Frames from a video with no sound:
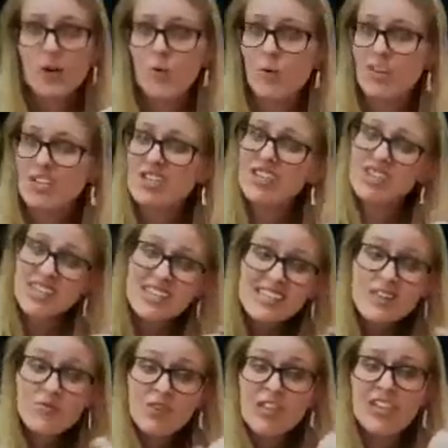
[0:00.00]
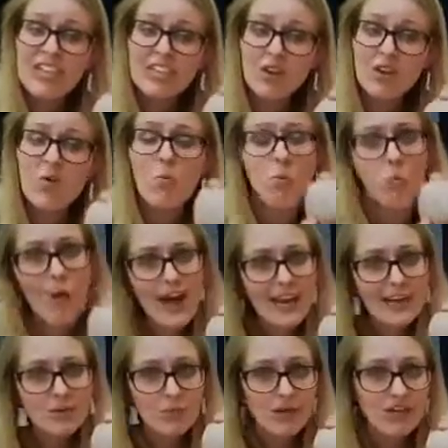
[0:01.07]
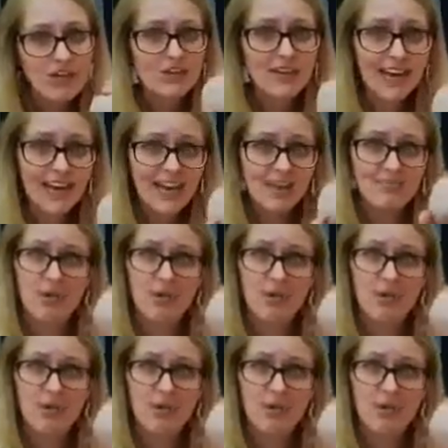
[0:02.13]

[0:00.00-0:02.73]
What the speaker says: which doesn't really look white when you get it,